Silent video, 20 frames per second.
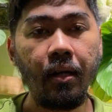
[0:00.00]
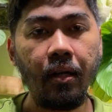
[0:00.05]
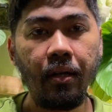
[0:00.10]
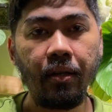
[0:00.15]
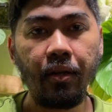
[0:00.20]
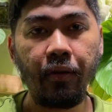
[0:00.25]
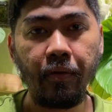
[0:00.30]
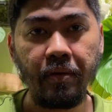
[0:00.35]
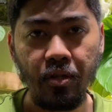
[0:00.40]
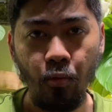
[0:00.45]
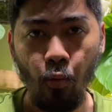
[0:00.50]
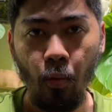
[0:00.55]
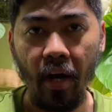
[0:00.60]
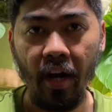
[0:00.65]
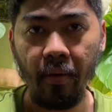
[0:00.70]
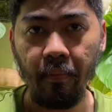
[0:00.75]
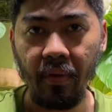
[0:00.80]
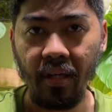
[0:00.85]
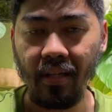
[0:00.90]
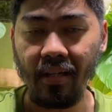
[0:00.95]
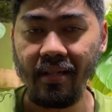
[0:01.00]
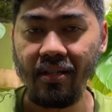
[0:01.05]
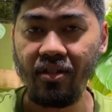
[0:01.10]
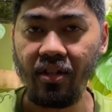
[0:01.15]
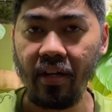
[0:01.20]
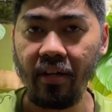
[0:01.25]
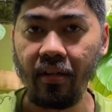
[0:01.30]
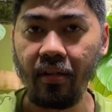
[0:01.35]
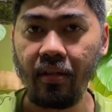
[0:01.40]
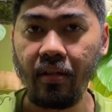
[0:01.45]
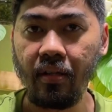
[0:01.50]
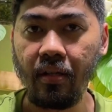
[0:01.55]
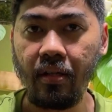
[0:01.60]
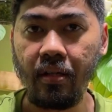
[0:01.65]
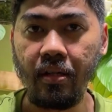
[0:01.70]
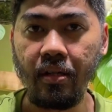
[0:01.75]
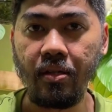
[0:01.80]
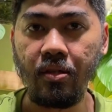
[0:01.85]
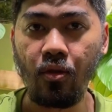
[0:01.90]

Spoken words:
The reason why I made this channel is